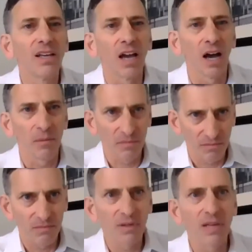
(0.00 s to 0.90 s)
Um,
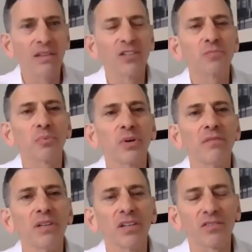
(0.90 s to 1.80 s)
in this
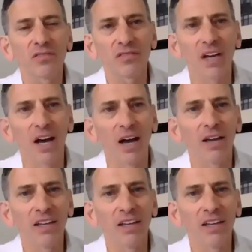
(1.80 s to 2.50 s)
previous uh,